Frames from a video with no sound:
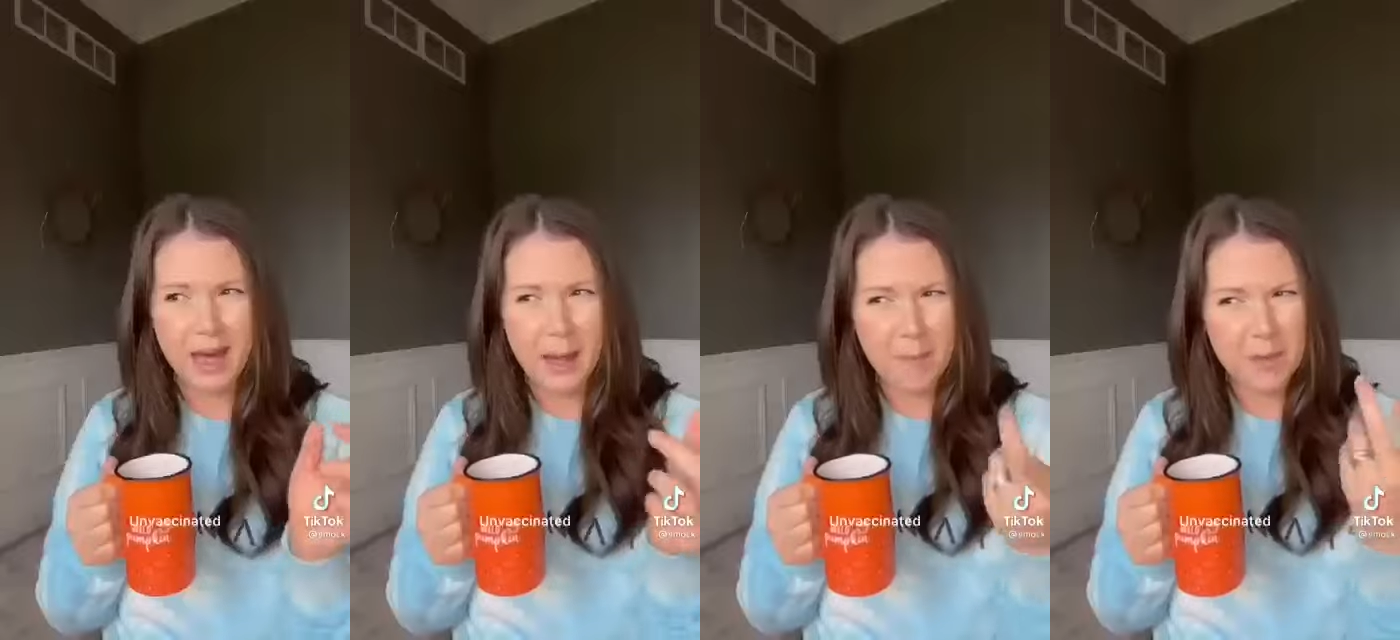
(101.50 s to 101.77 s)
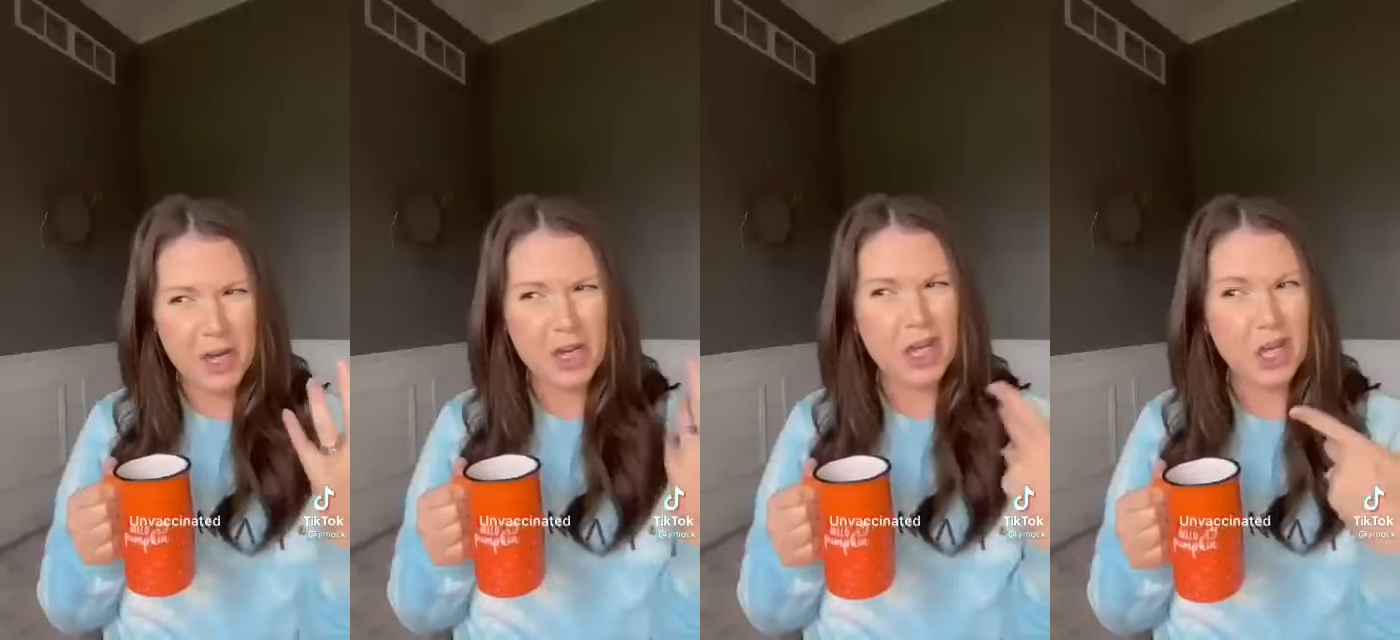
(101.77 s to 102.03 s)

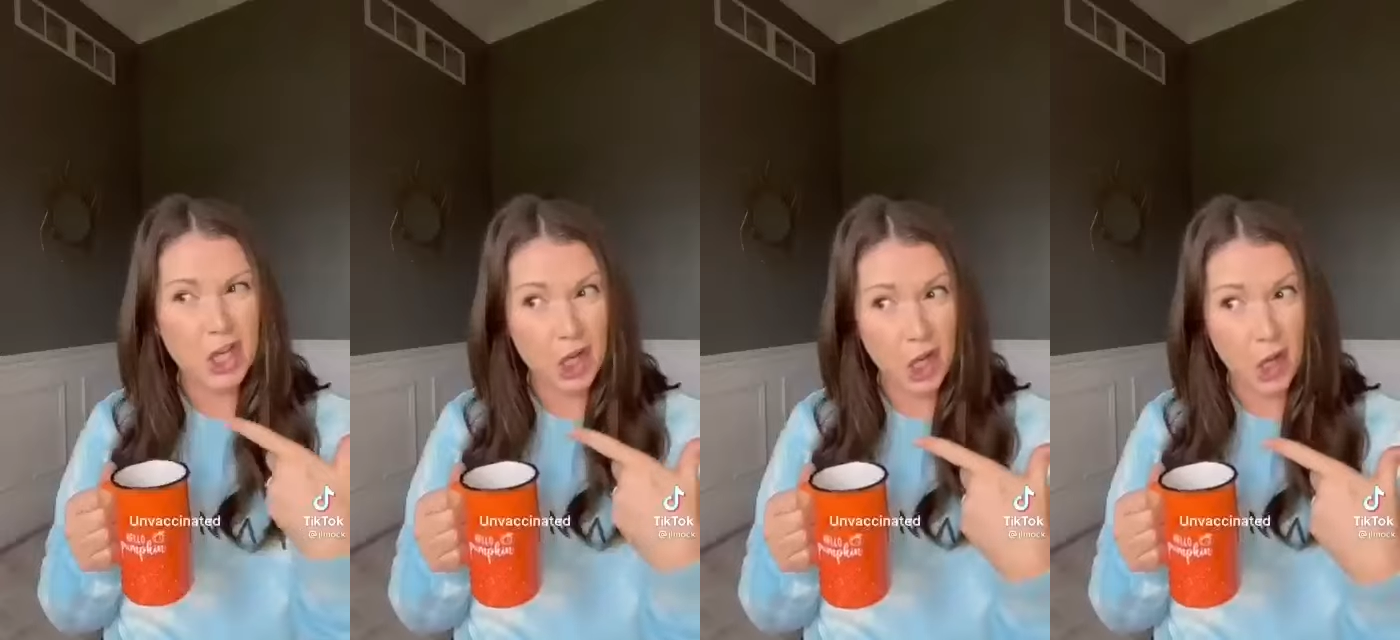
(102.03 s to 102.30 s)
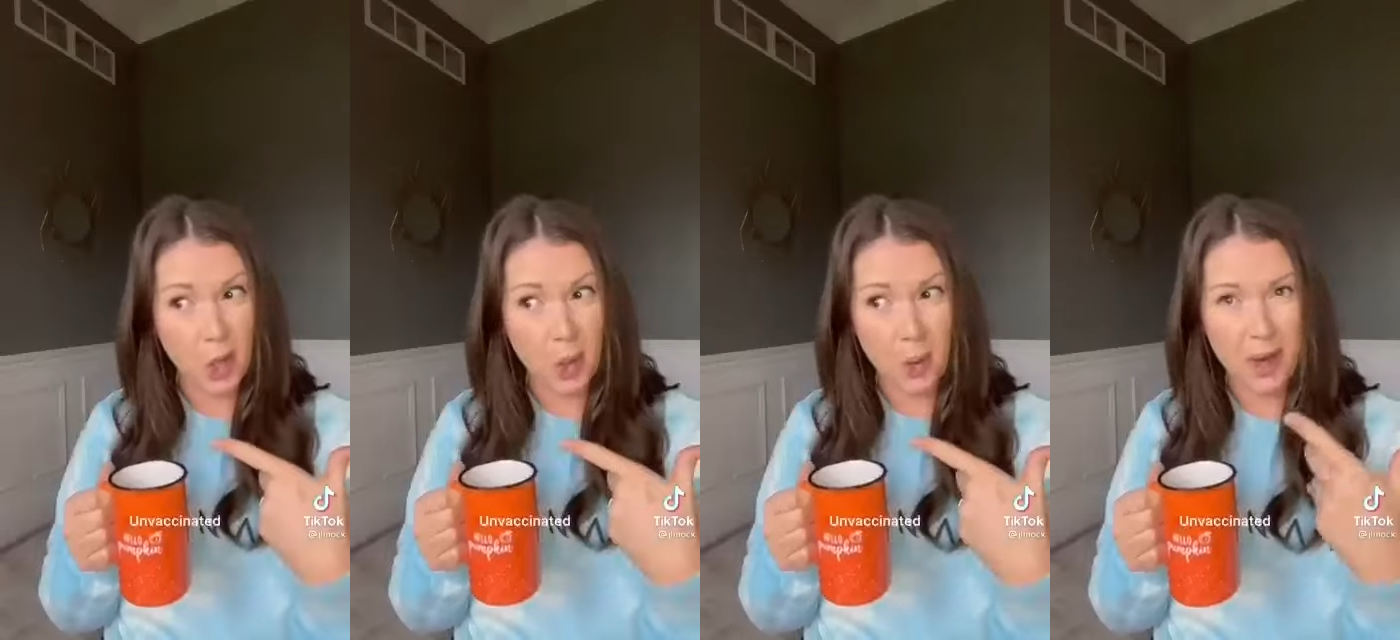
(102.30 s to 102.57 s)
I'm gonna
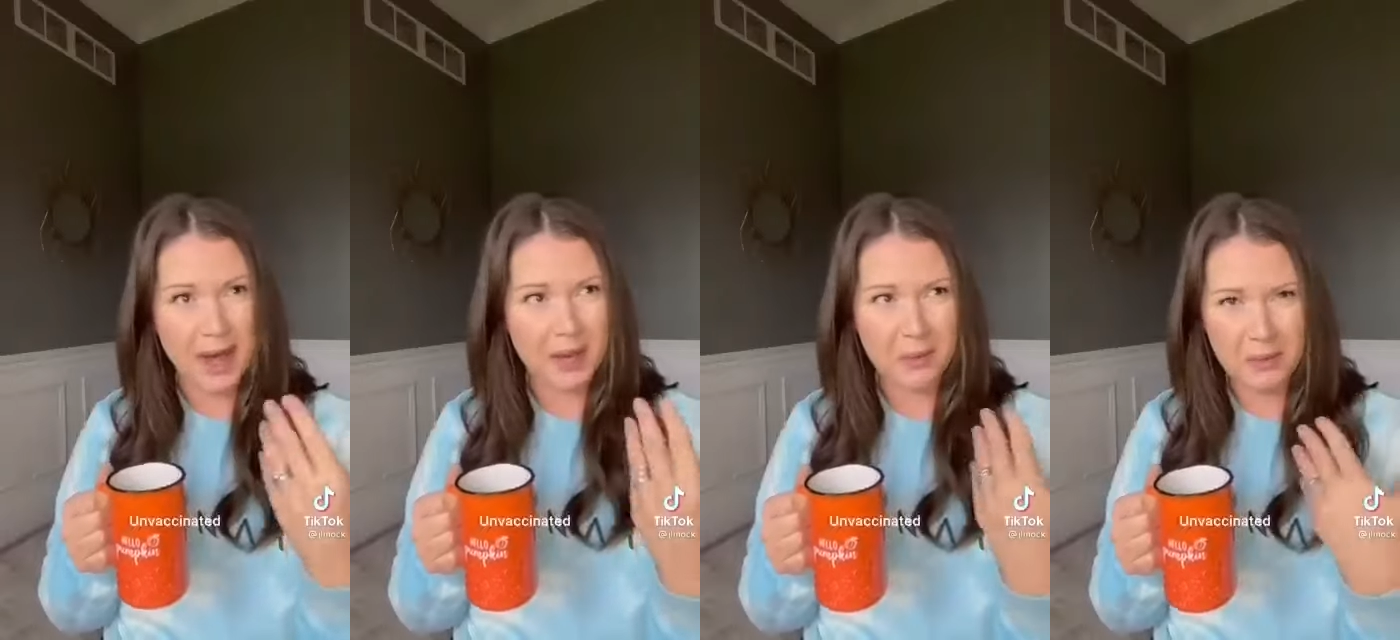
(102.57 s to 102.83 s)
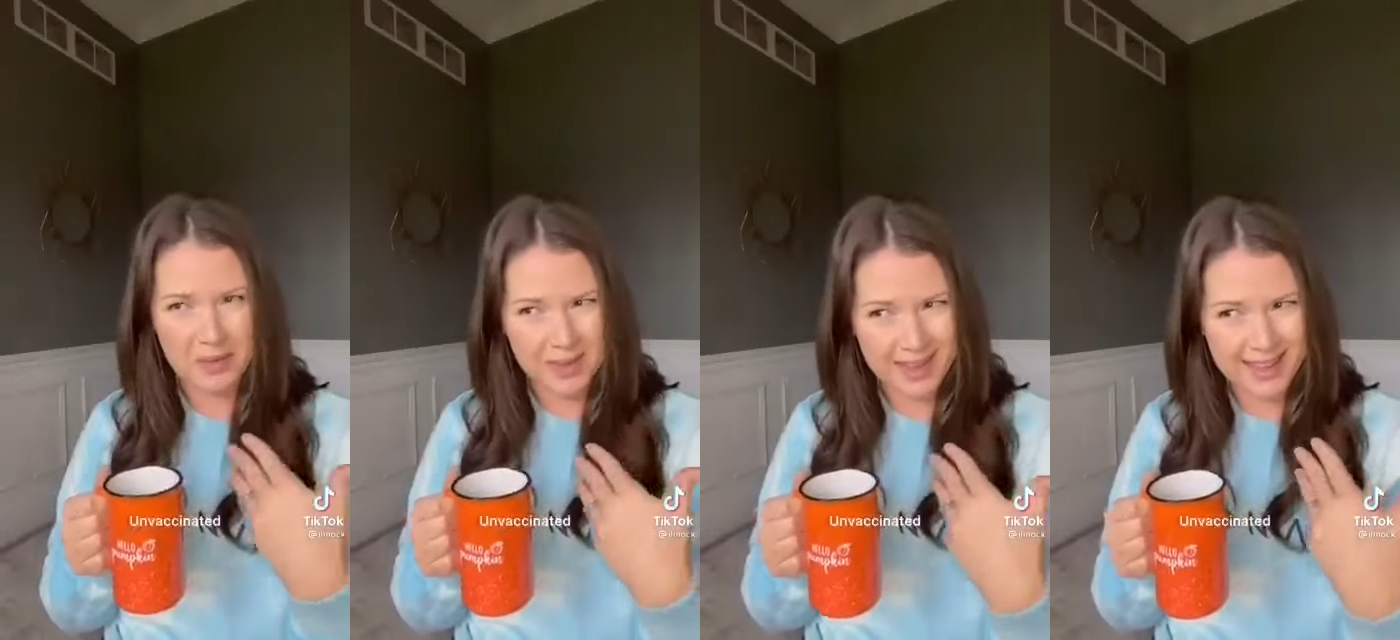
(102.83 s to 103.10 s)
go. I
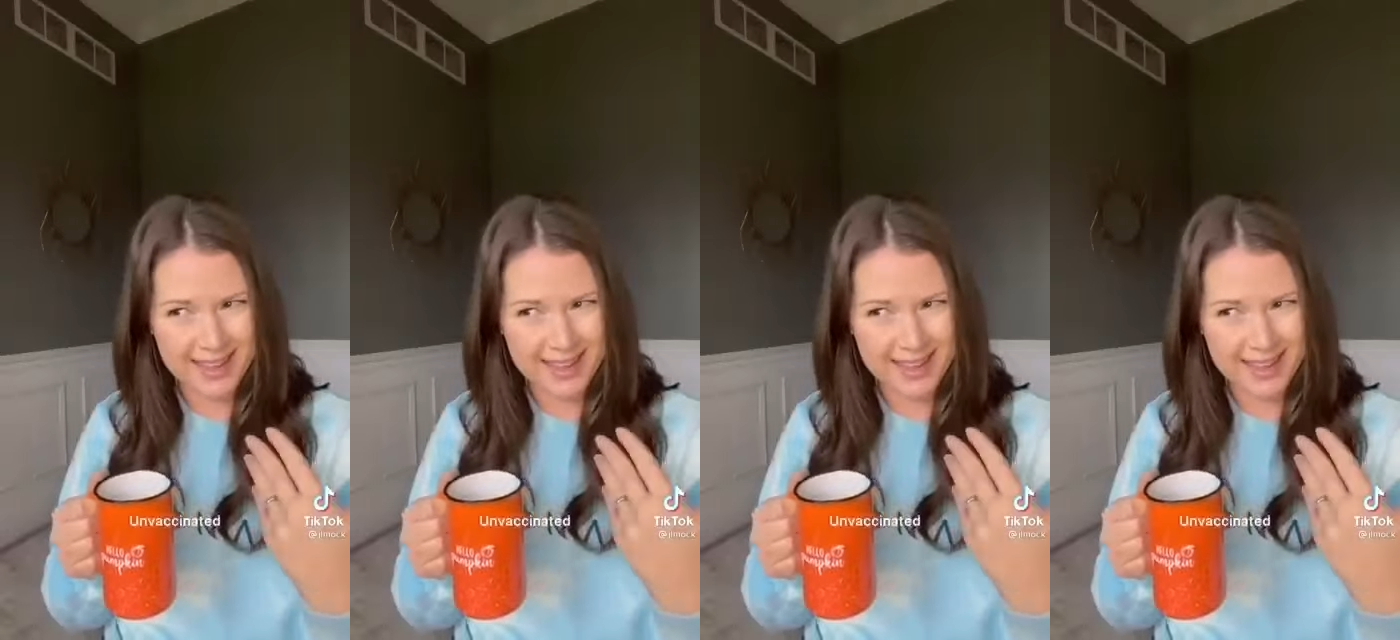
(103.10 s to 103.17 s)
don't think